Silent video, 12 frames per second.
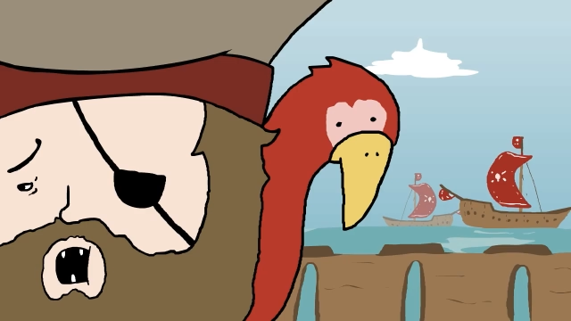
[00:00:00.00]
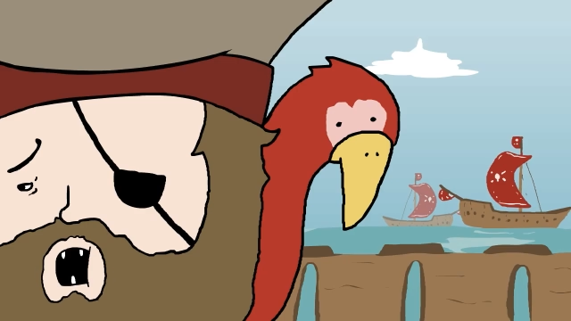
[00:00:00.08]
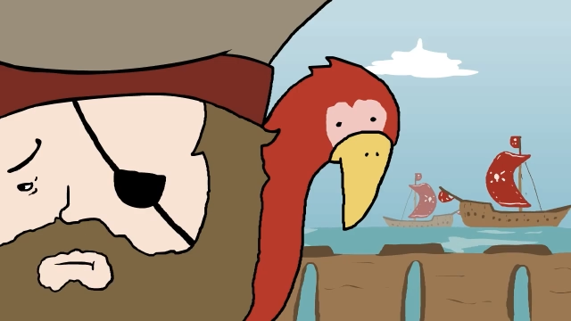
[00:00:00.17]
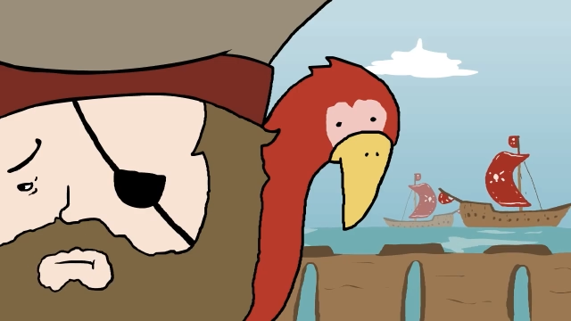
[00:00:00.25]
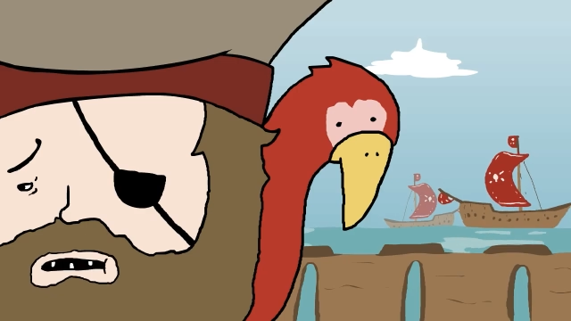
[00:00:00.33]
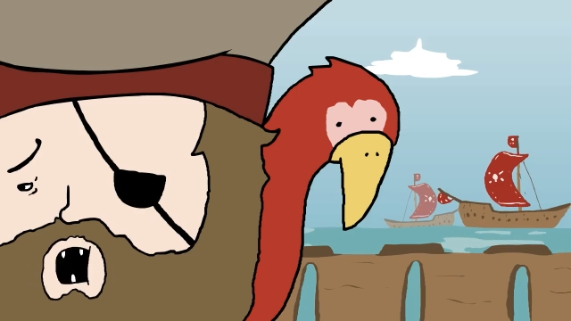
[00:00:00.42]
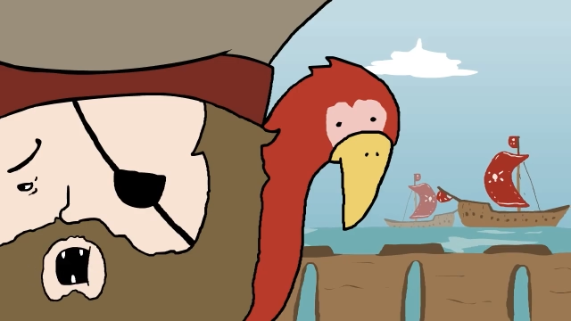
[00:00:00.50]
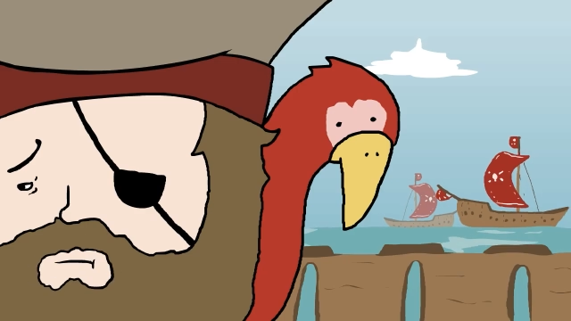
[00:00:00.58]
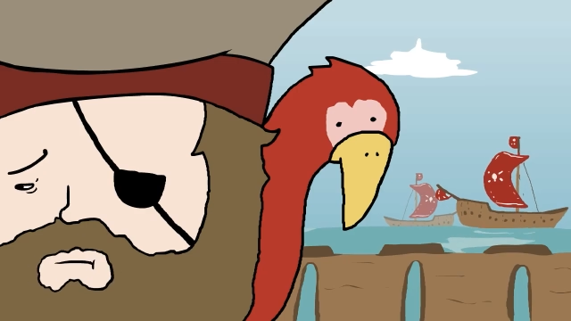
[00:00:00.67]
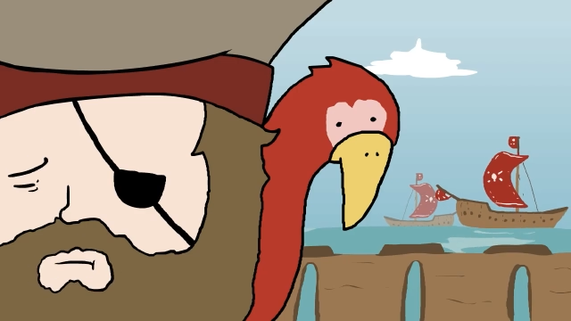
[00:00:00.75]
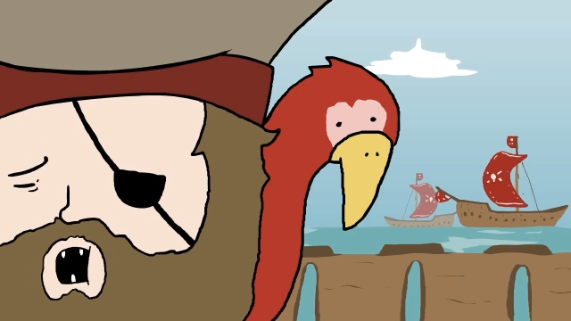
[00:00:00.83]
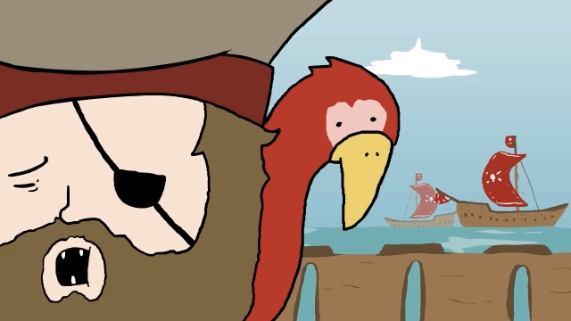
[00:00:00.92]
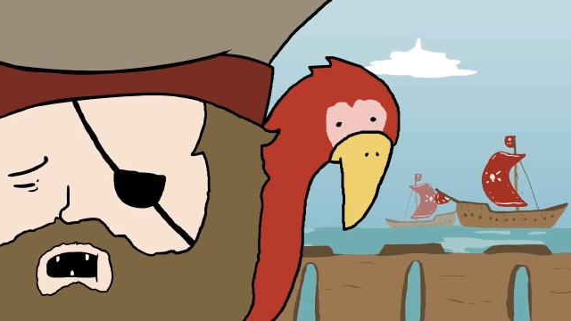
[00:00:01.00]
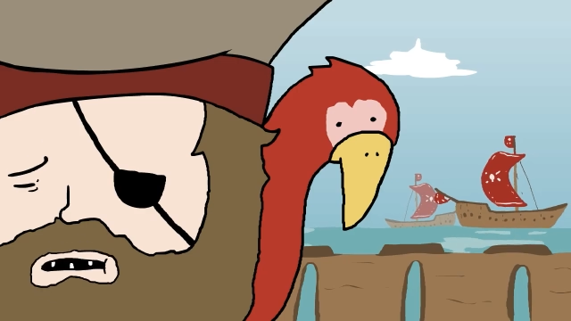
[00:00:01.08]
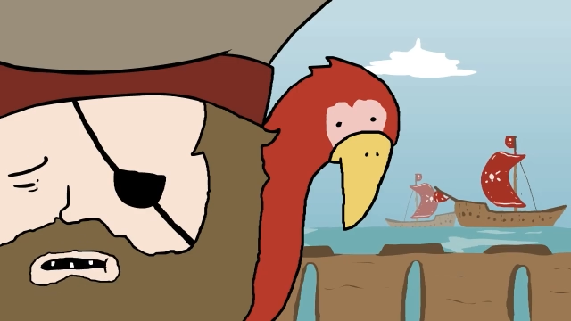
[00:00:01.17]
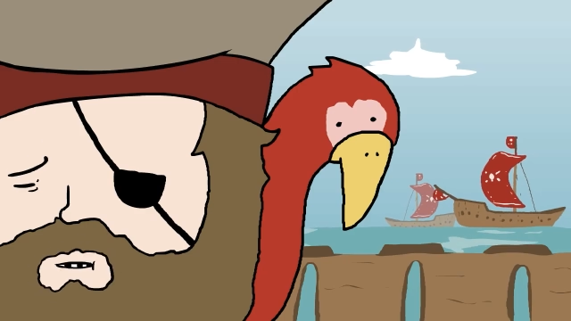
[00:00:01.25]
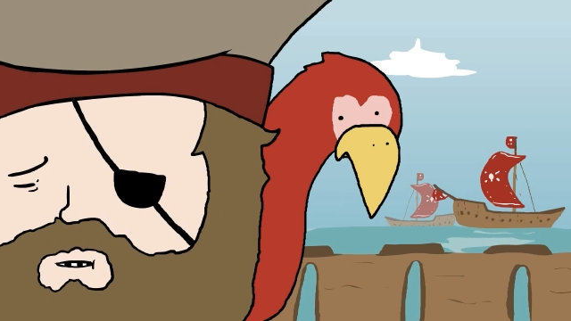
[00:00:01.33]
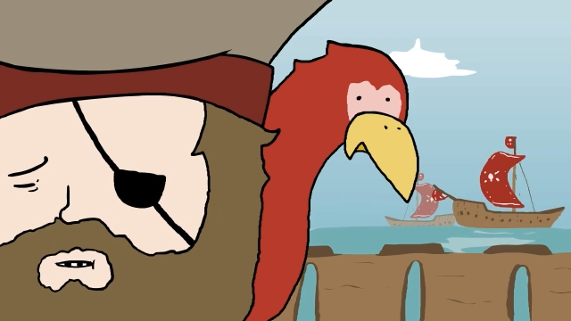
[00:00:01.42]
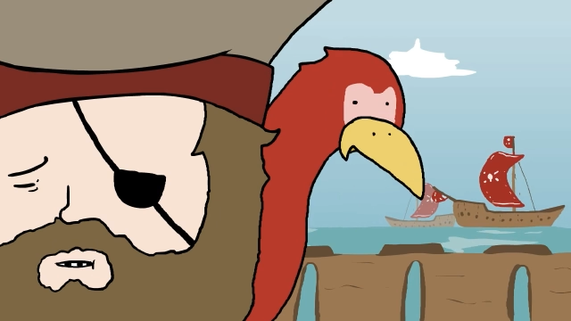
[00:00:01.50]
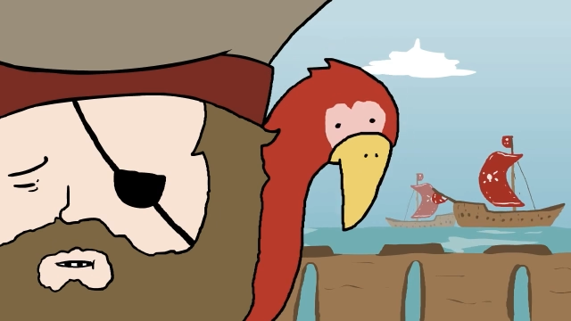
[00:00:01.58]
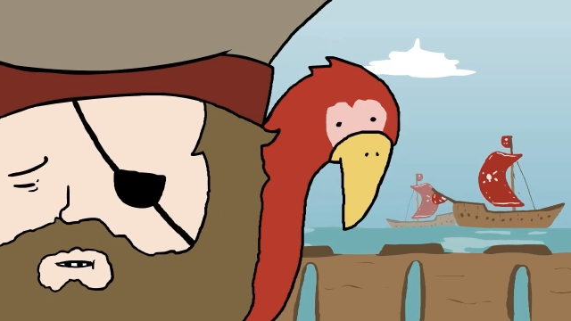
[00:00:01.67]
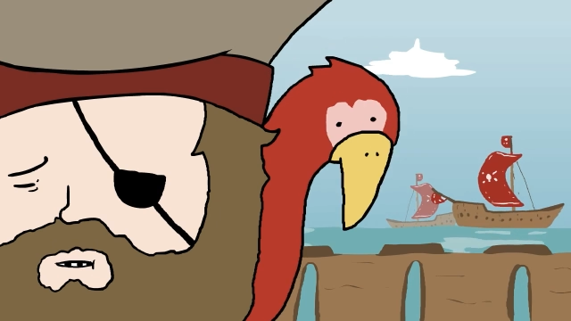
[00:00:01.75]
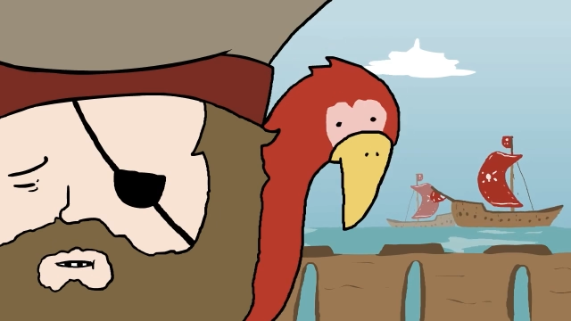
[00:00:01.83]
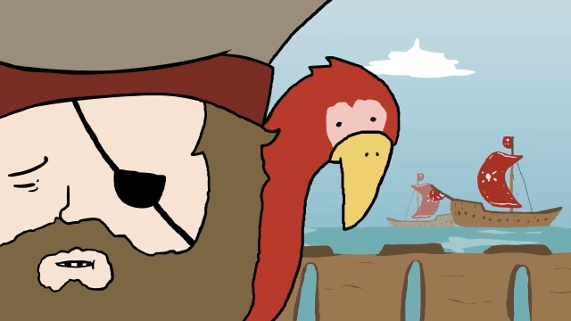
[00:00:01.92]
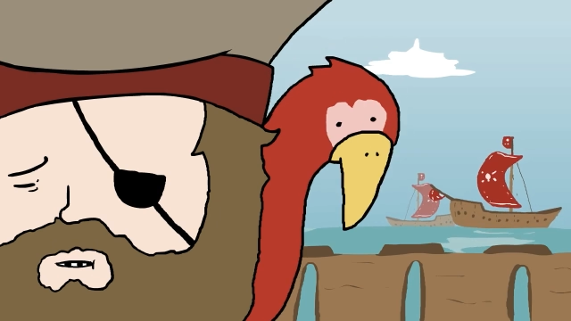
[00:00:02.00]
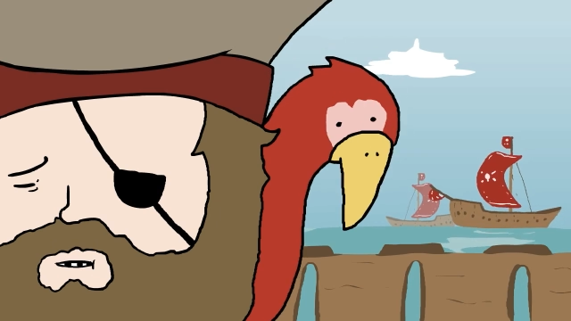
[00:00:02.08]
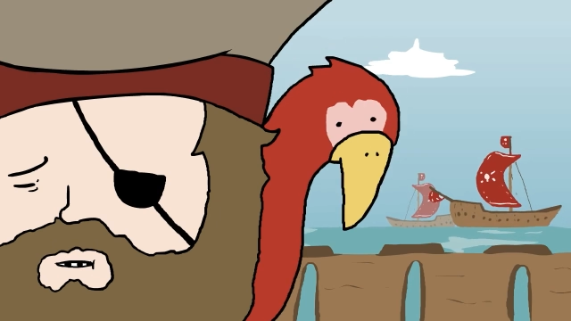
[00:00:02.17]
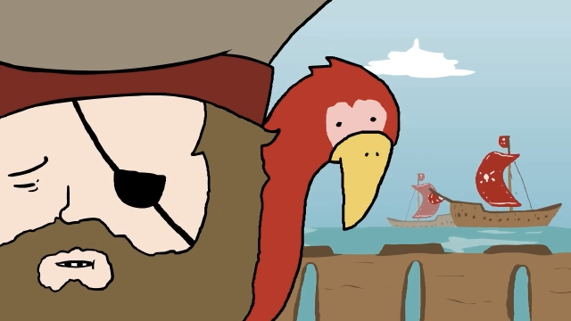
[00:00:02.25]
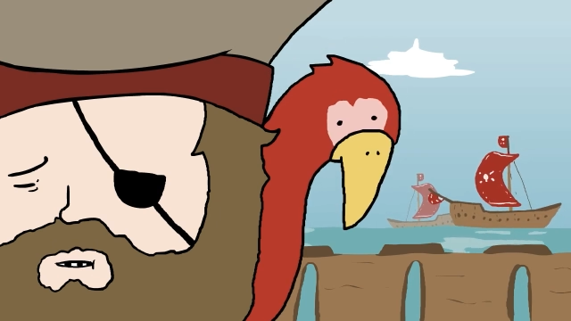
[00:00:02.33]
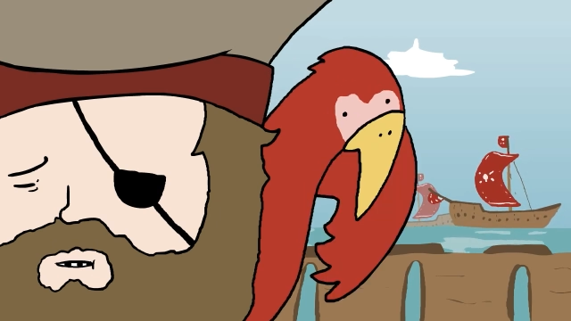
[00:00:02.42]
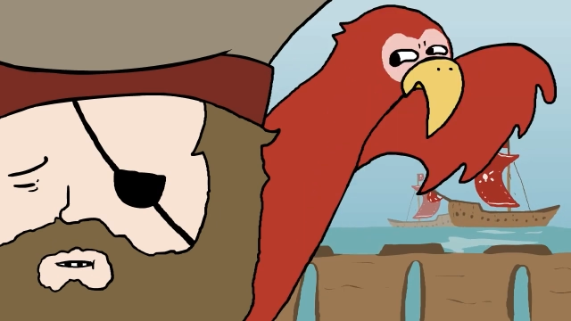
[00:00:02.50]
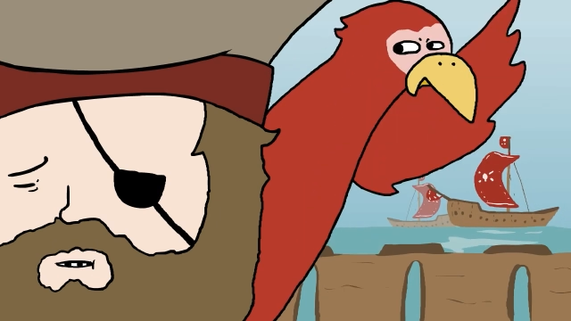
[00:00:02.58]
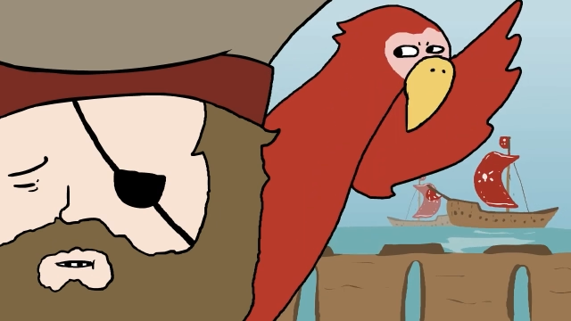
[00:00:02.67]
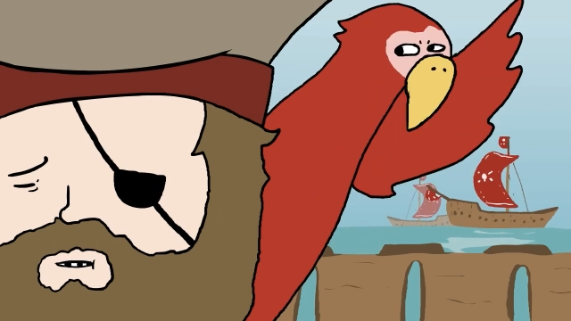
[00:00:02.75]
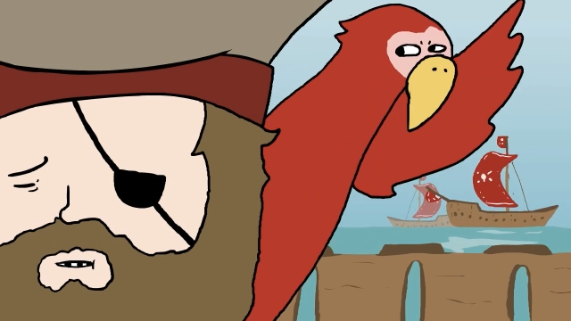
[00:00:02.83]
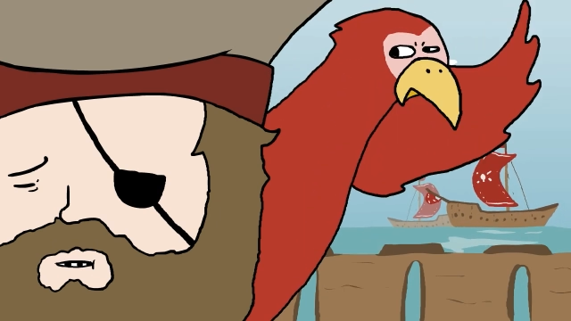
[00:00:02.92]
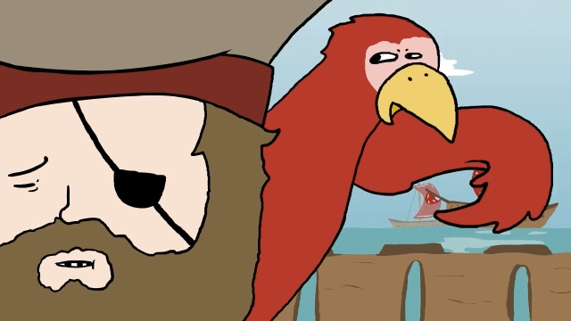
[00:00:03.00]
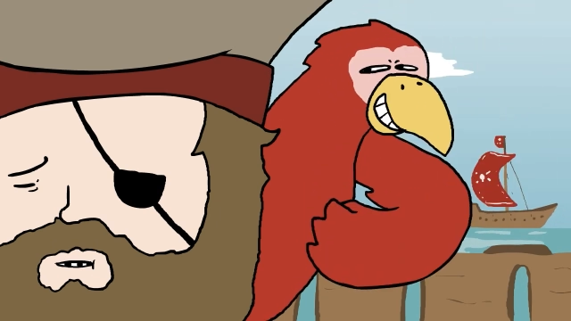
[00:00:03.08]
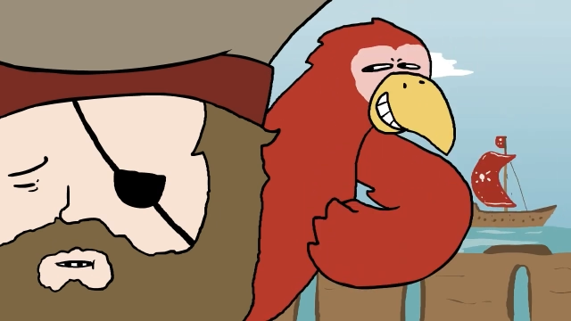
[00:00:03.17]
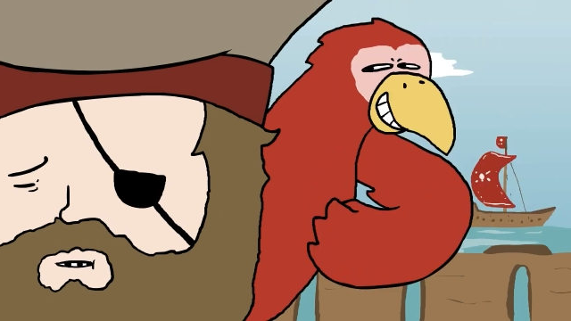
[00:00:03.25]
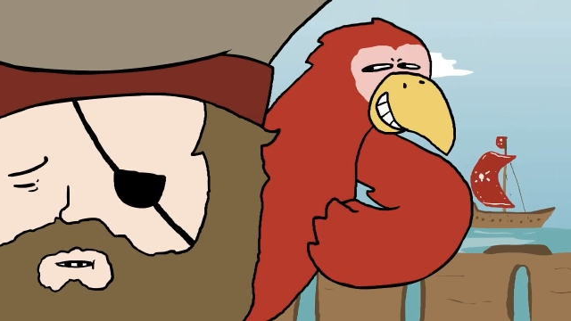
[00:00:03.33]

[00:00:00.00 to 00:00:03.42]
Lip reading: [unreadable: no face in view]